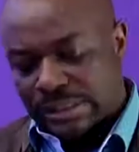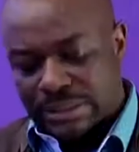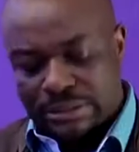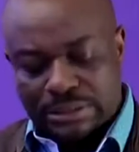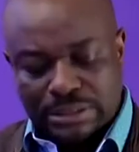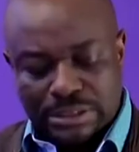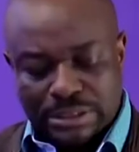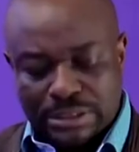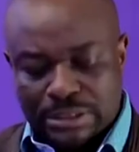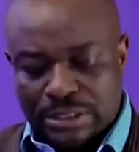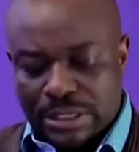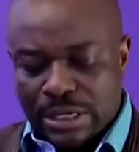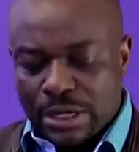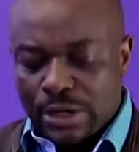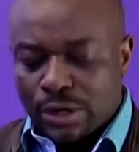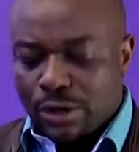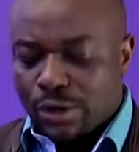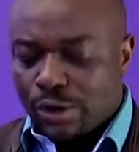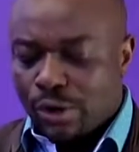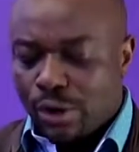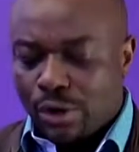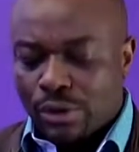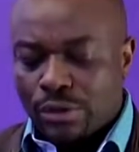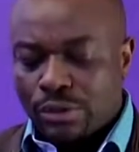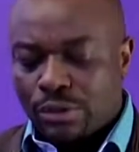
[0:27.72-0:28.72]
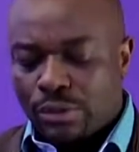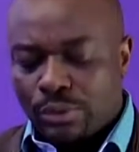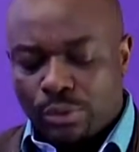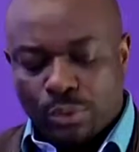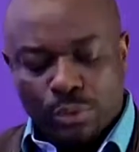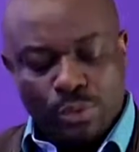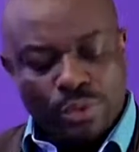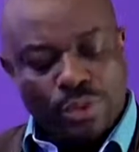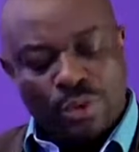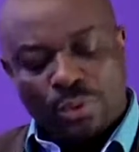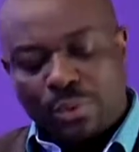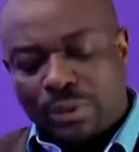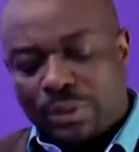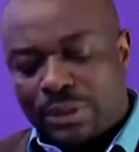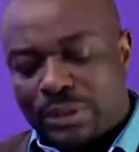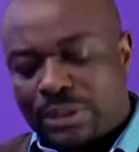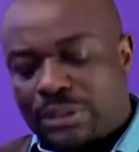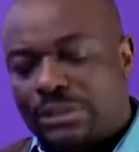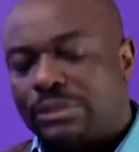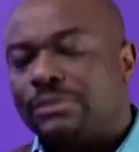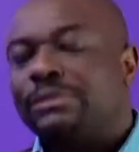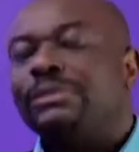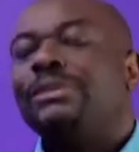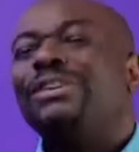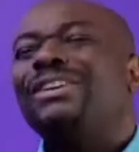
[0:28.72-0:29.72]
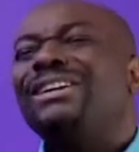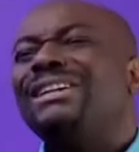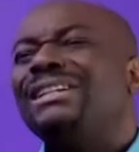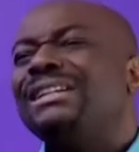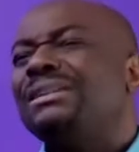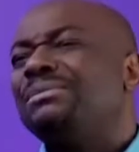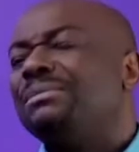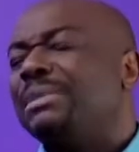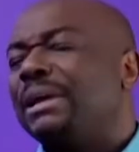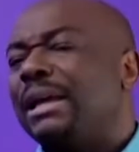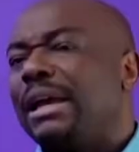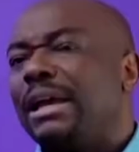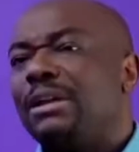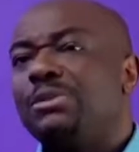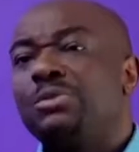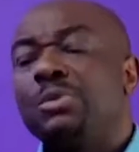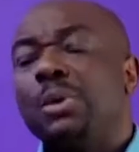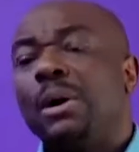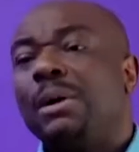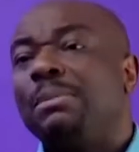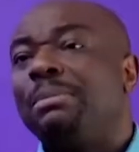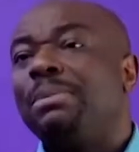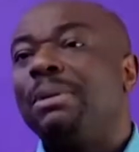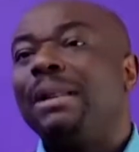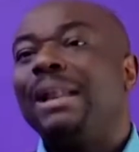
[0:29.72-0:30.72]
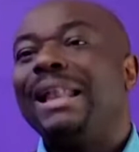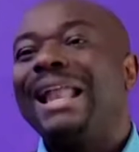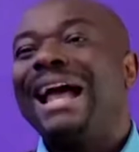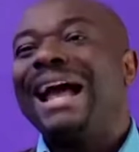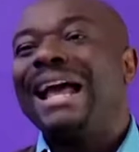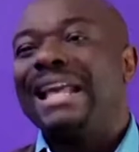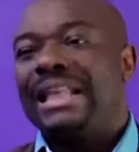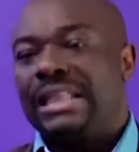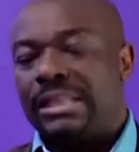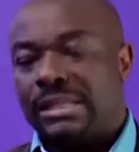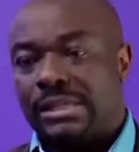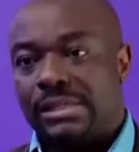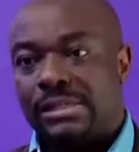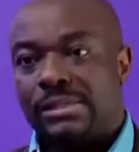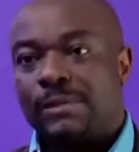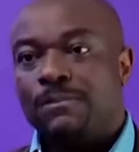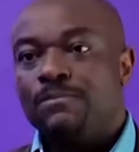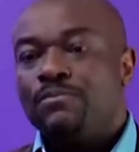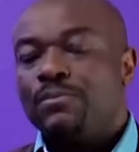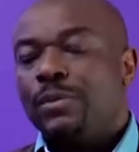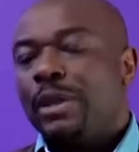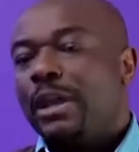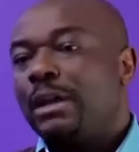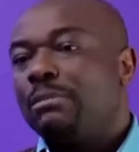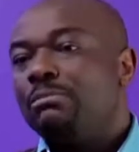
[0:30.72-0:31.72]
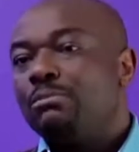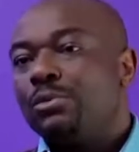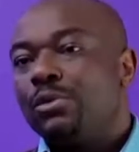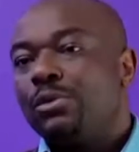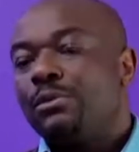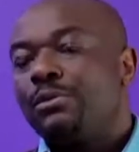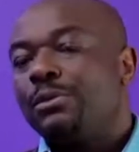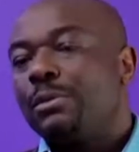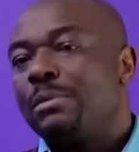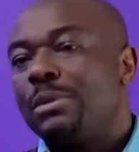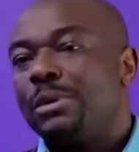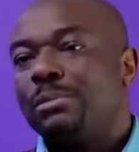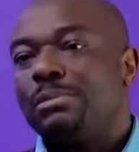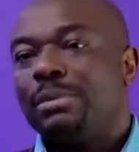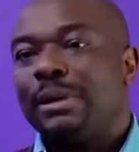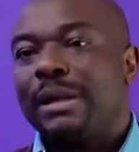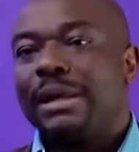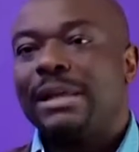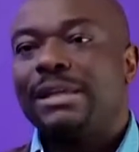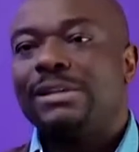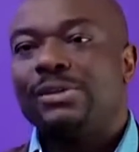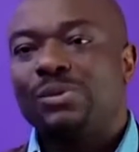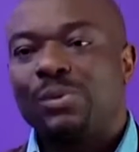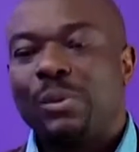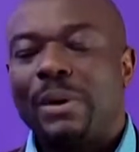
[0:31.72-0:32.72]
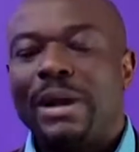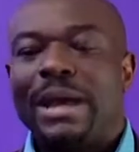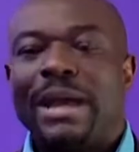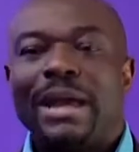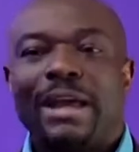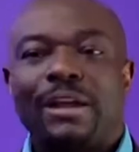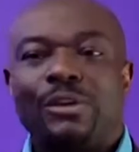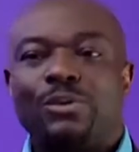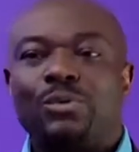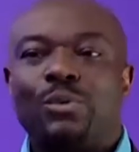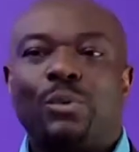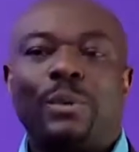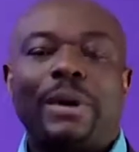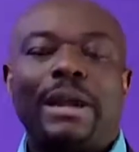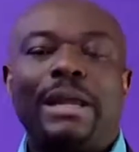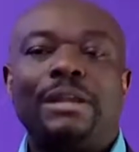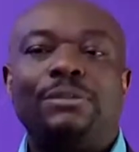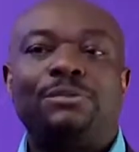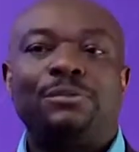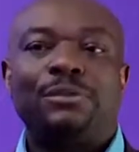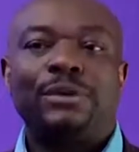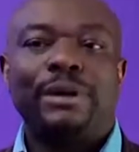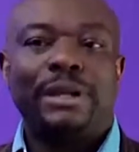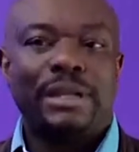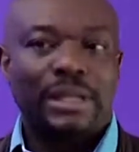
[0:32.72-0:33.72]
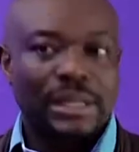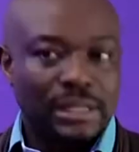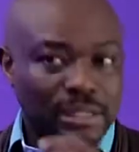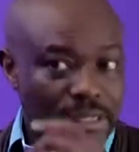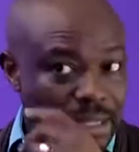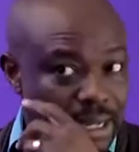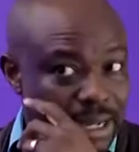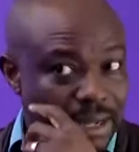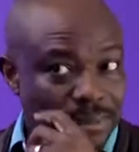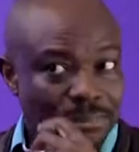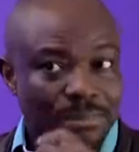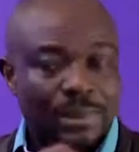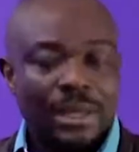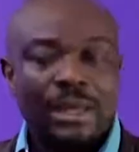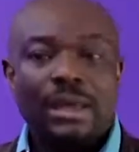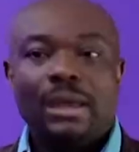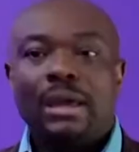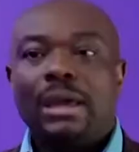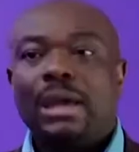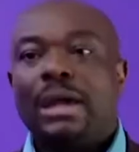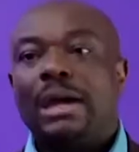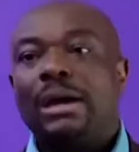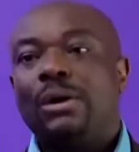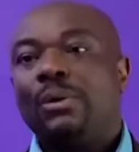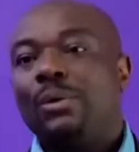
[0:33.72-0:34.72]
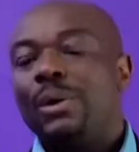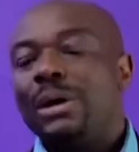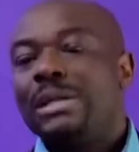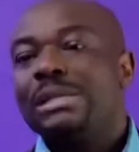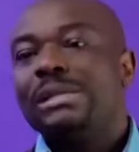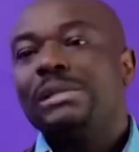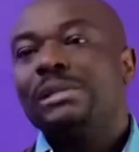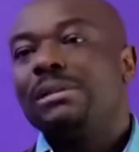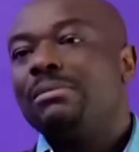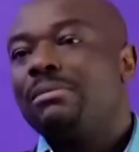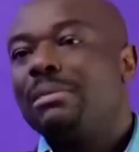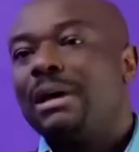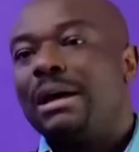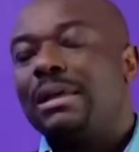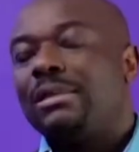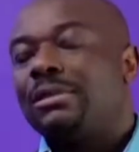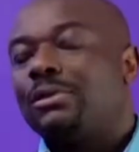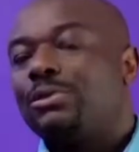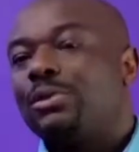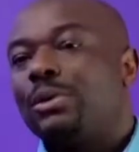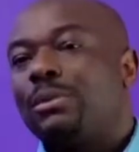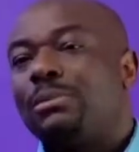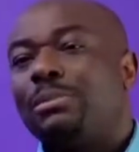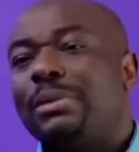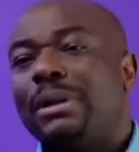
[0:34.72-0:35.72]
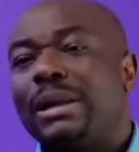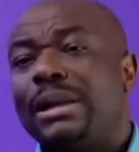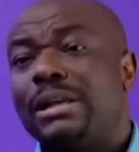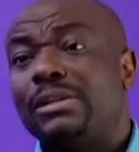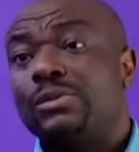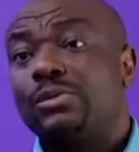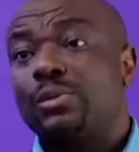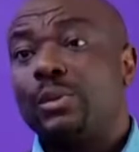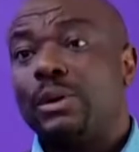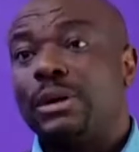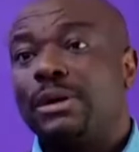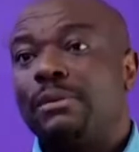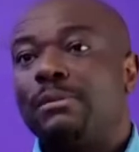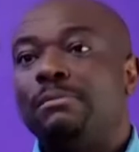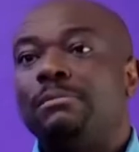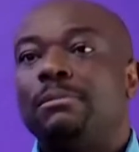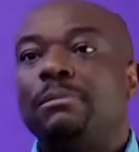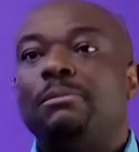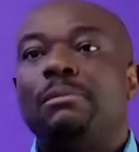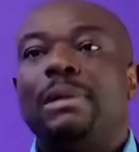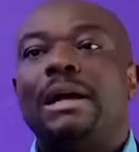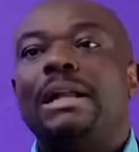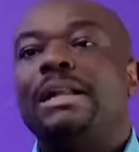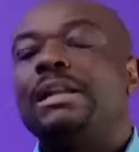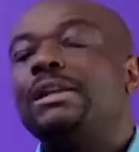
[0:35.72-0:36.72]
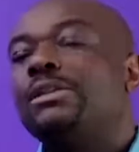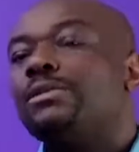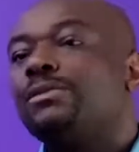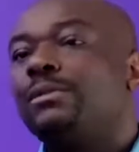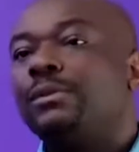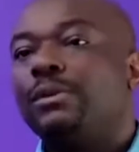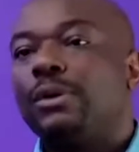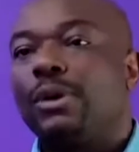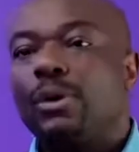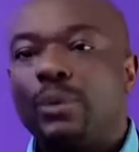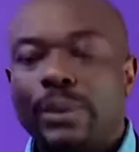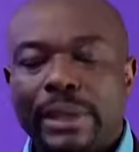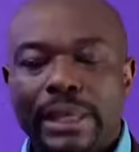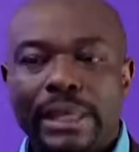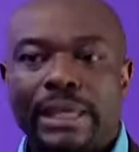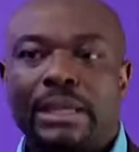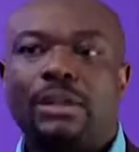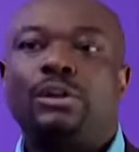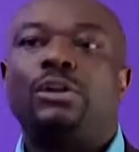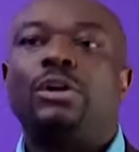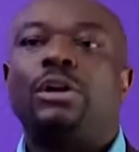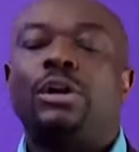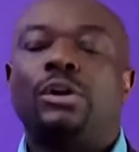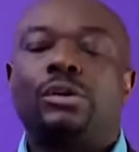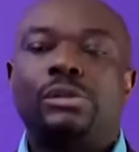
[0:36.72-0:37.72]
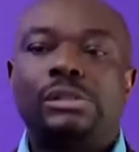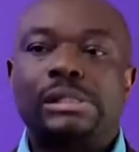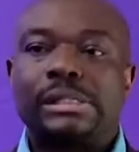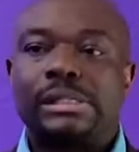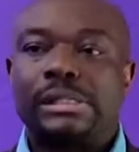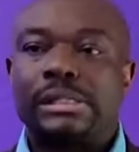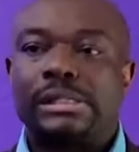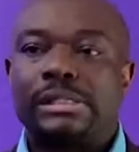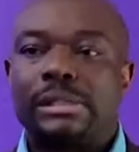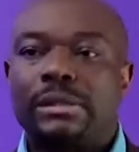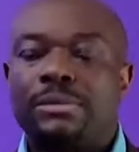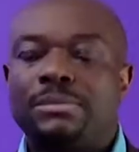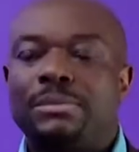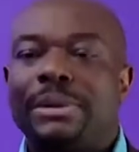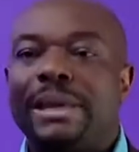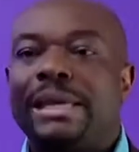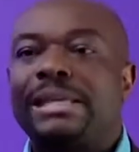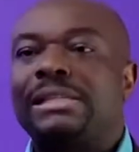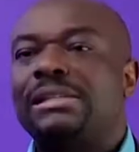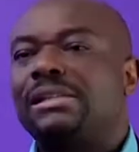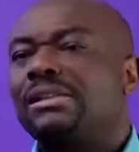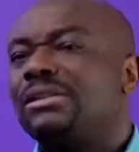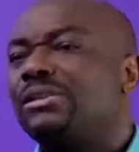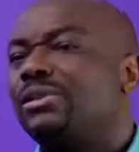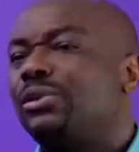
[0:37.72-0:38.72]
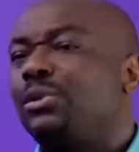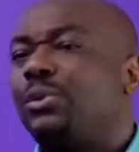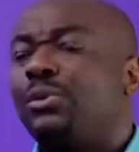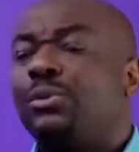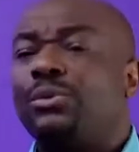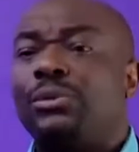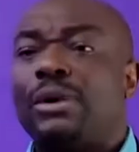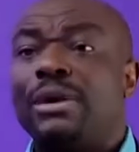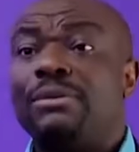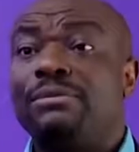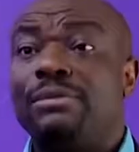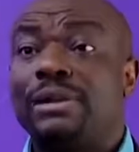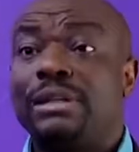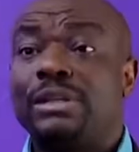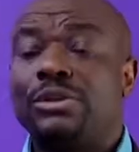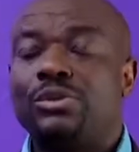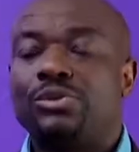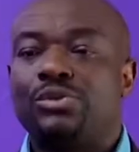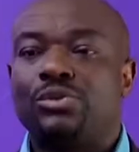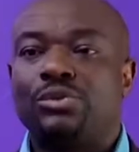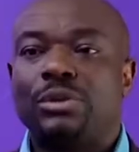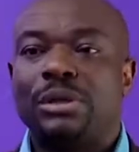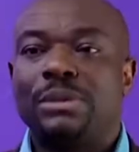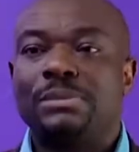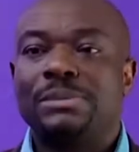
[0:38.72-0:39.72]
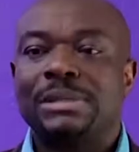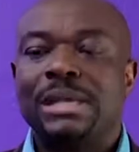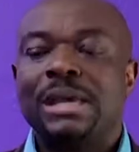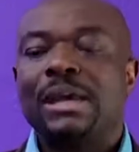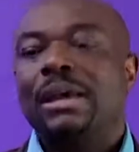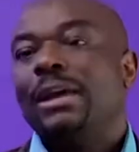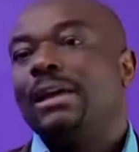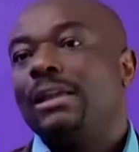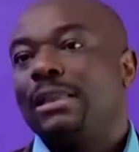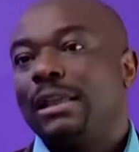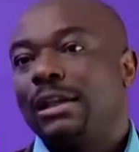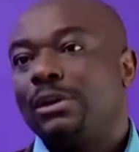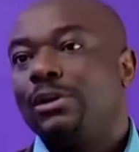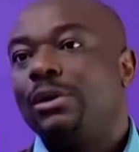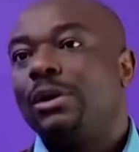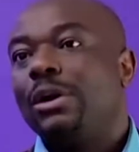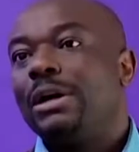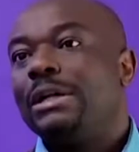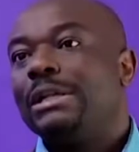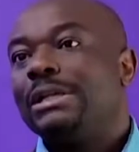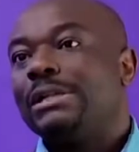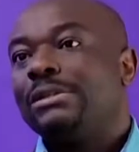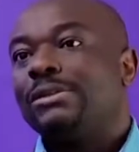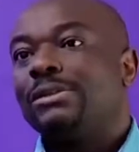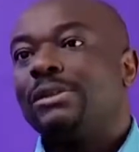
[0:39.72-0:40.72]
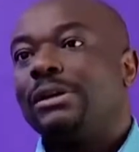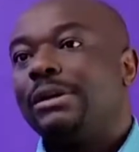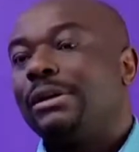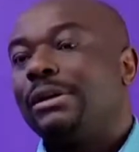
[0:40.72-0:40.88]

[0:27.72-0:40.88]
and just gone through the Word of God and began to apply this and move from a place where I had to wait for an income once a month to a place where money is flowing in on a consistent basis through revenue streams that God has